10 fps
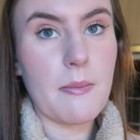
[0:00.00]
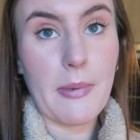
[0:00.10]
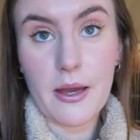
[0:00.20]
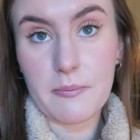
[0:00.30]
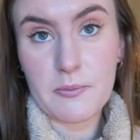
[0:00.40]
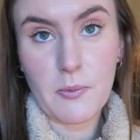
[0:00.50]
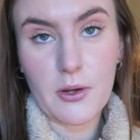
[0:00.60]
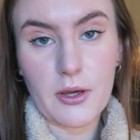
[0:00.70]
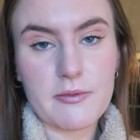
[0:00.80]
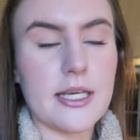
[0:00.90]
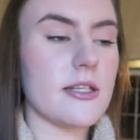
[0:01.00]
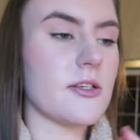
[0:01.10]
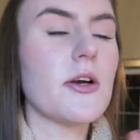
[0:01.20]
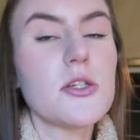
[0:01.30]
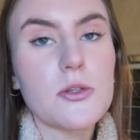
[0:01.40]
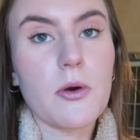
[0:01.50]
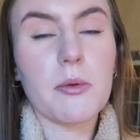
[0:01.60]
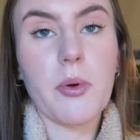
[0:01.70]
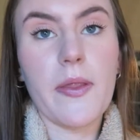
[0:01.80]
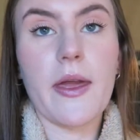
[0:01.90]
but I won't go vegan. So I just thought
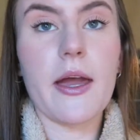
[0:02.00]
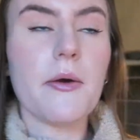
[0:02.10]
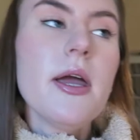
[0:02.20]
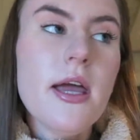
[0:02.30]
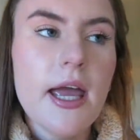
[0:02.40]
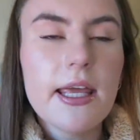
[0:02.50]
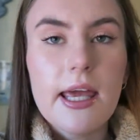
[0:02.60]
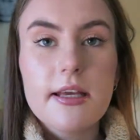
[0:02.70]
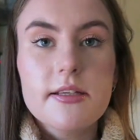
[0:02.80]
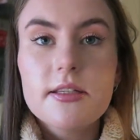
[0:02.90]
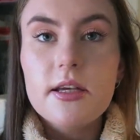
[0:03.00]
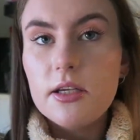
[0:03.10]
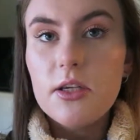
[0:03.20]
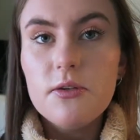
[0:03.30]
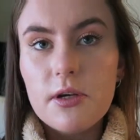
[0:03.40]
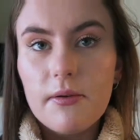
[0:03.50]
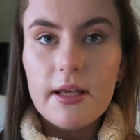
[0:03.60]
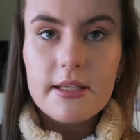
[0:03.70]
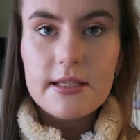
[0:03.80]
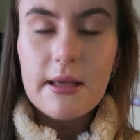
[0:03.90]
I'd point that out in case like you don't
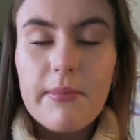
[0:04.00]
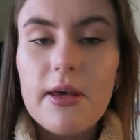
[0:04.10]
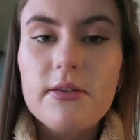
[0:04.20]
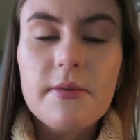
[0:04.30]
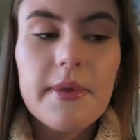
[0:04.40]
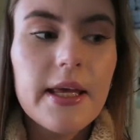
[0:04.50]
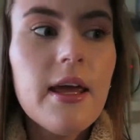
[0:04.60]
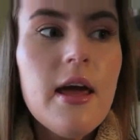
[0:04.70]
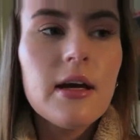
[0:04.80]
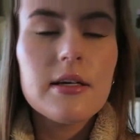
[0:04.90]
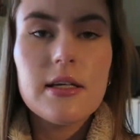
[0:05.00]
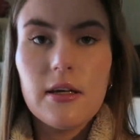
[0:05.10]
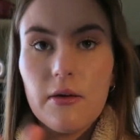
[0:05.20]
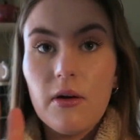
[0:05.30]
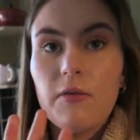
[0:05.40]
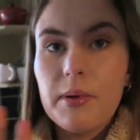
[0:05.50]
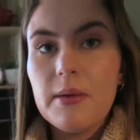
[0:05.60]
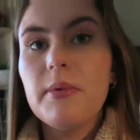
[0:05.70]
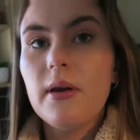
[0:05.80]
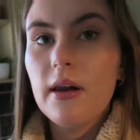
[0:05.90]
like seeing meat or something, because I know a lot of
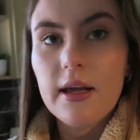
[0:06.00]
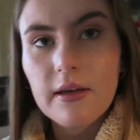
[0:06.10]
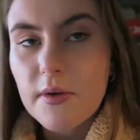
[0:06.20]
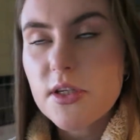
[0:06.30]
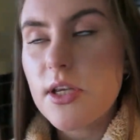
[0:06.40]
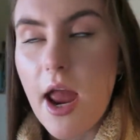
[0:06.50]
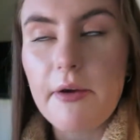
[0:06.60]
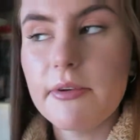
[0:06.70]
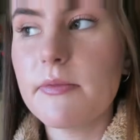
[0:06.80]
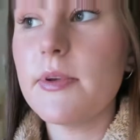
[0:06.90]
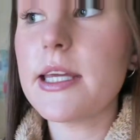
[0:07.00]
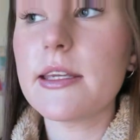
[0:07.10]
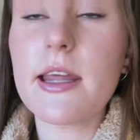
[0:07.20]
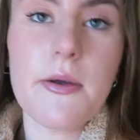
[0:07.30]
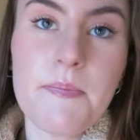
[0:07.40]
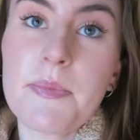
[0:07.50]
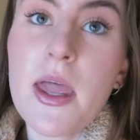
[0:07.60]
people are like vegetarian and vegan now.